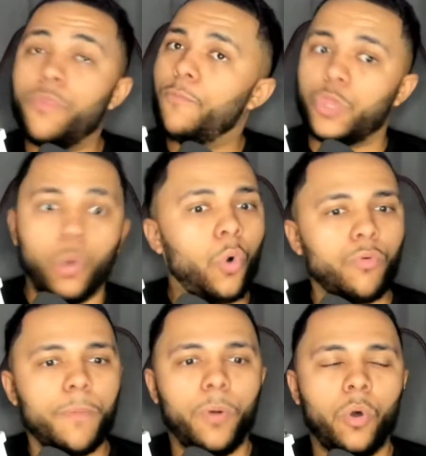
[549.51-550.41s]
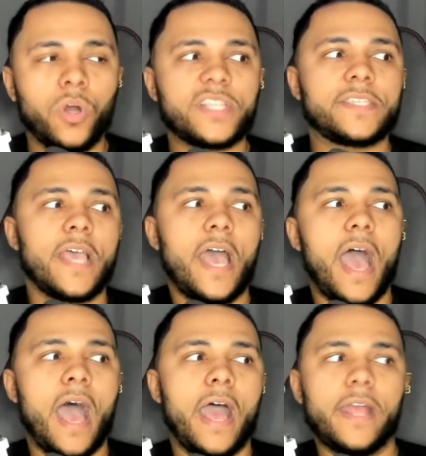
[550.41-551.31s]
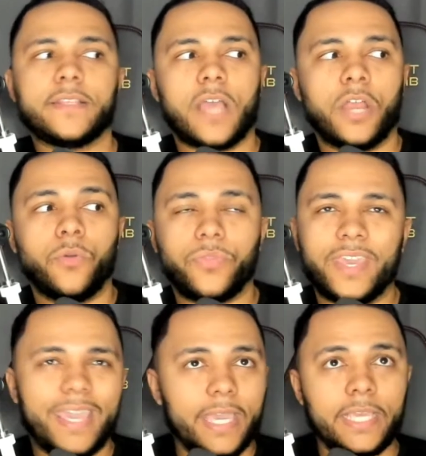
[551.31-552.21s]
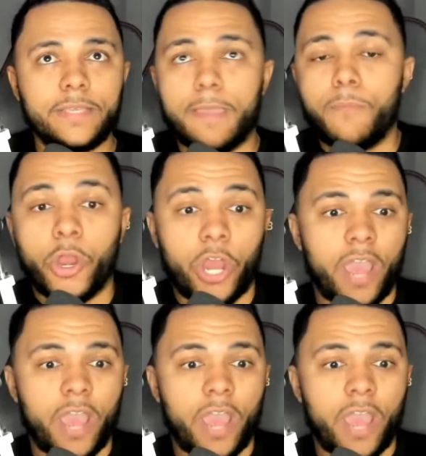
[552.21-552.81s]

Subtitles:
with all reports, and I don't think it might.